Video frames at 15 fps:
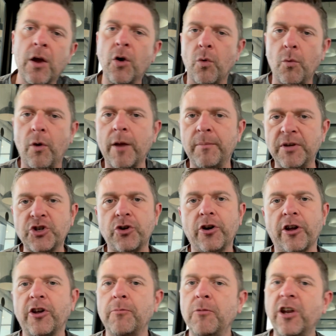We want to be sure
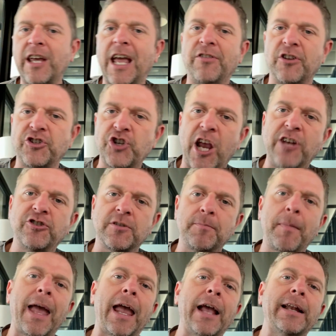to communicate the changes
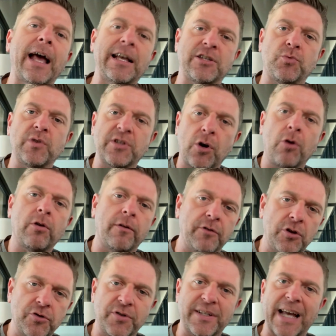made as a result of
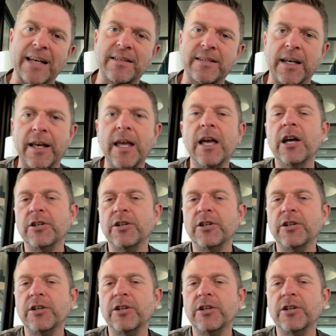user testing